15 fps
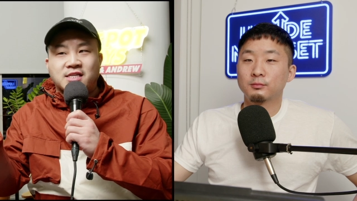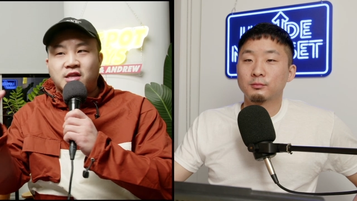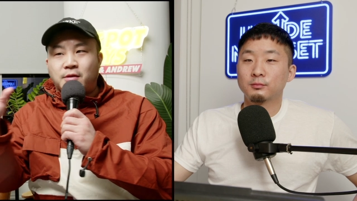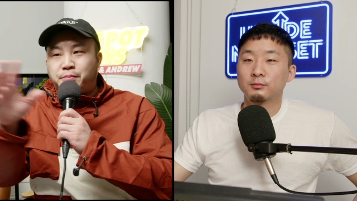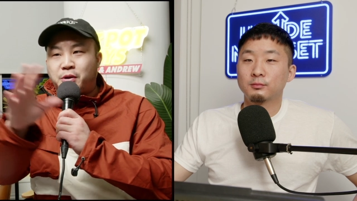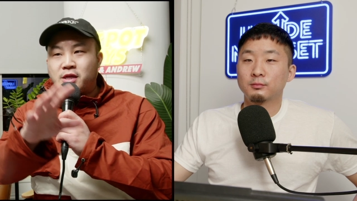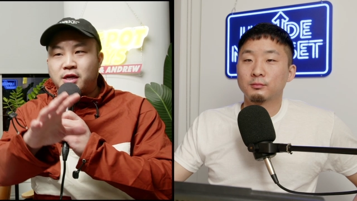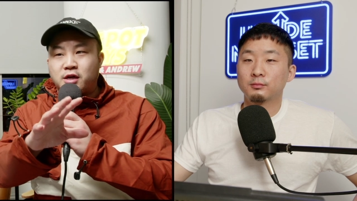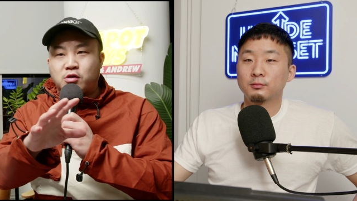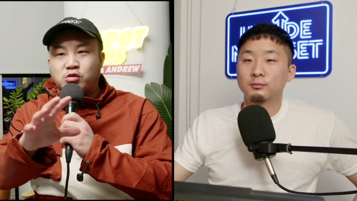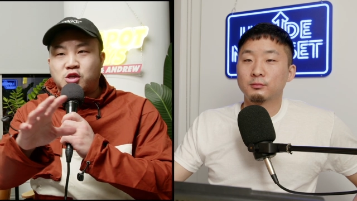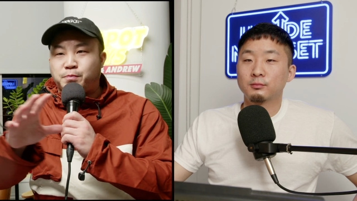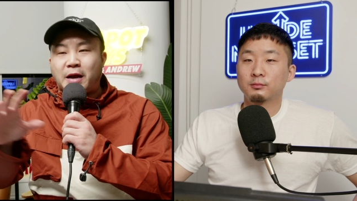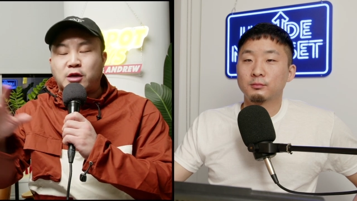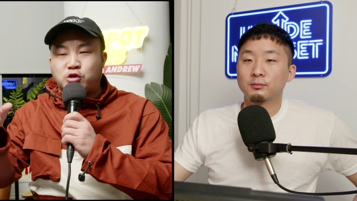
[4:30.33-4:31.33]
Speaker 1: of the political
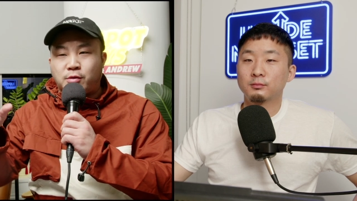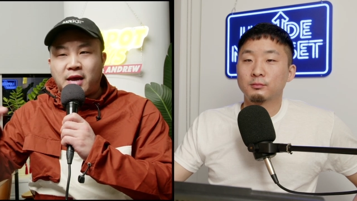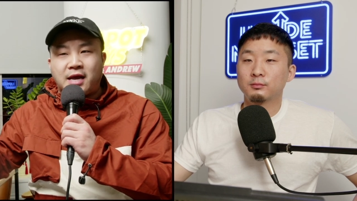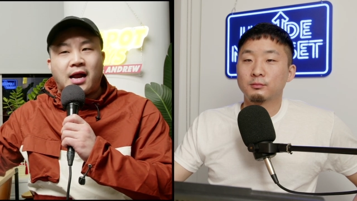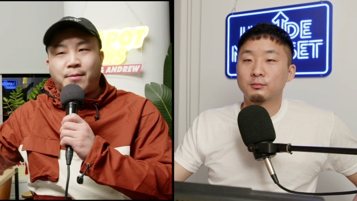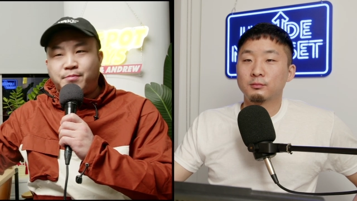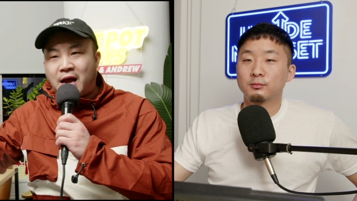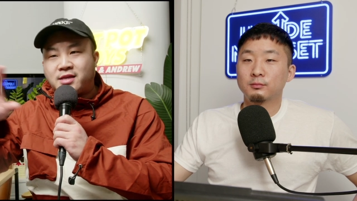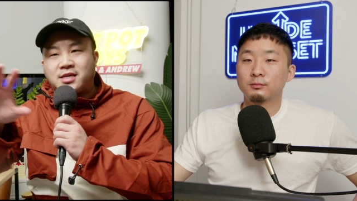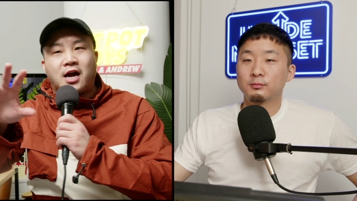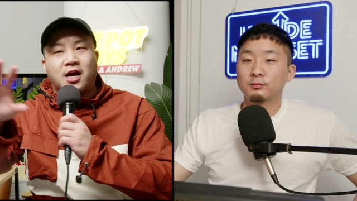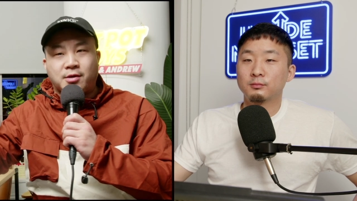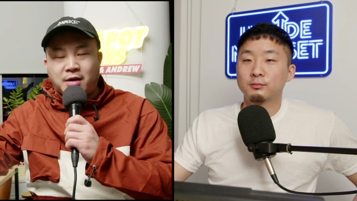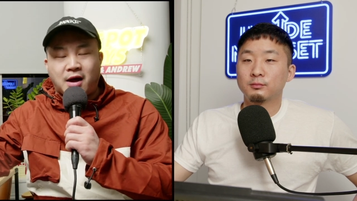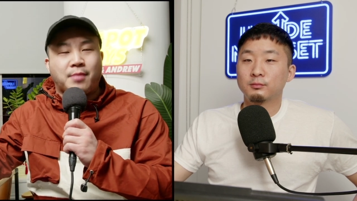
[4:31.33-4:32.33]
spectrum. And I'm not talking
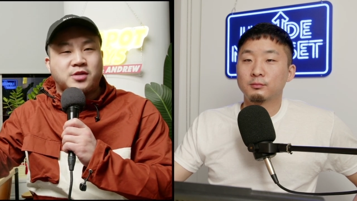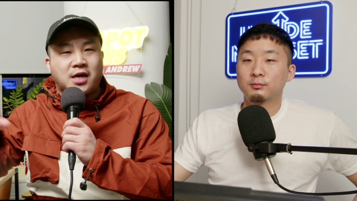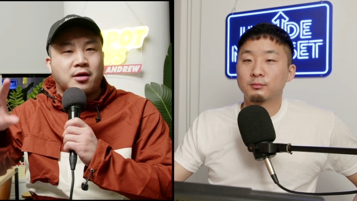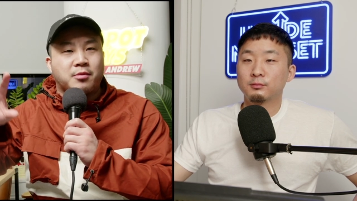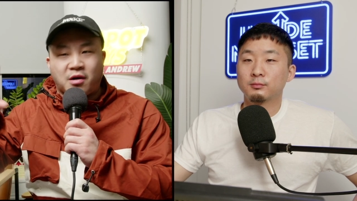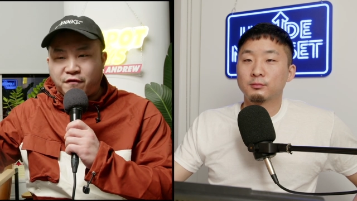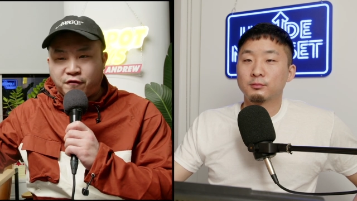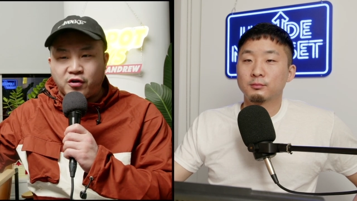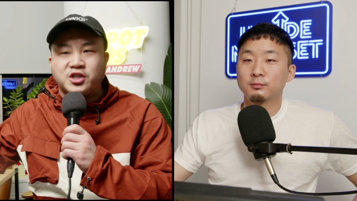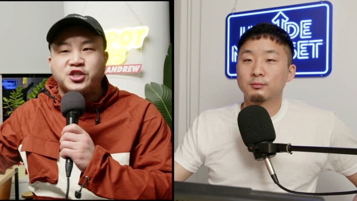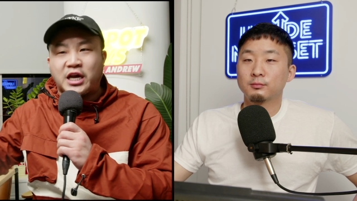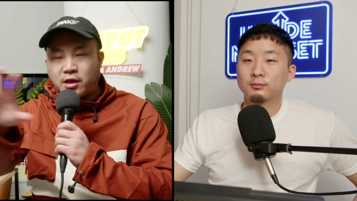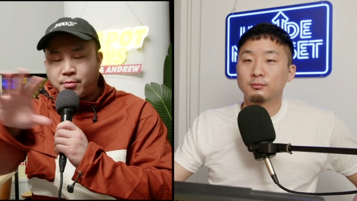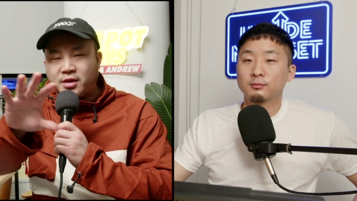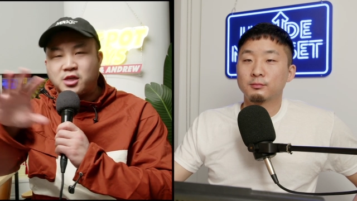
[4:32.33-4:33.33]
about, I'm talking about fringe
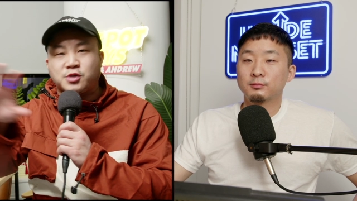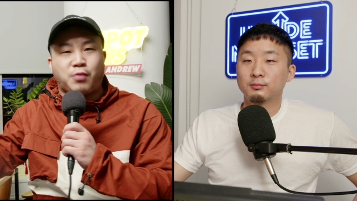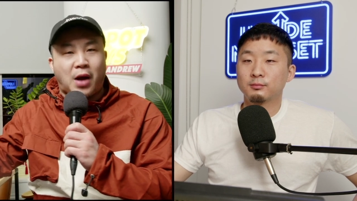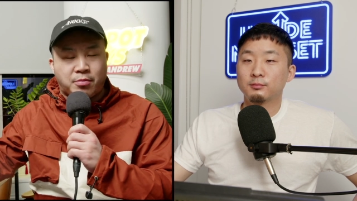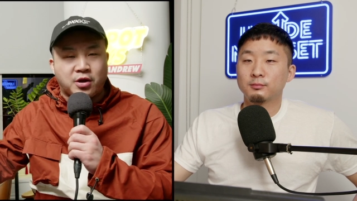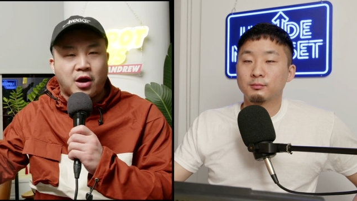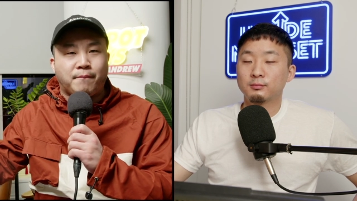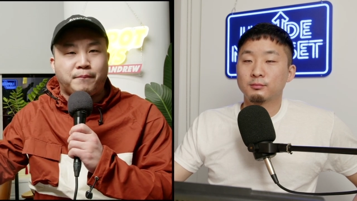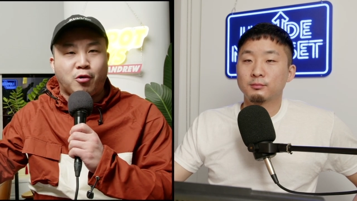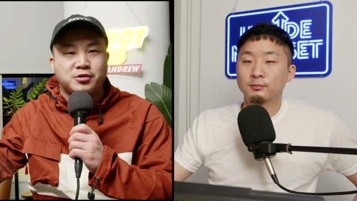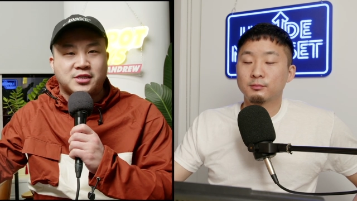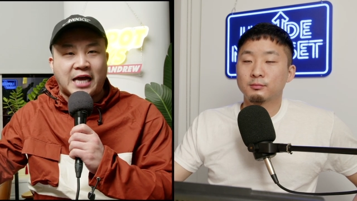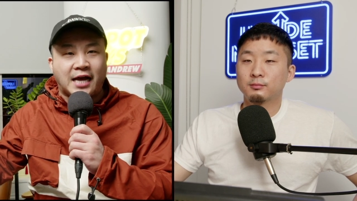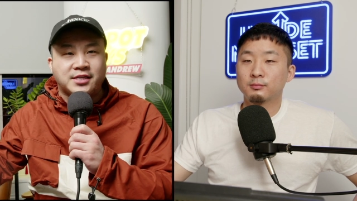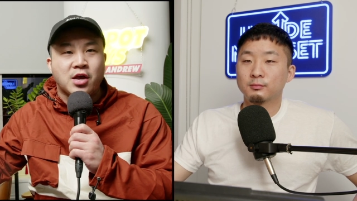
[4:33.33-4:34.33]
elements probably on both sides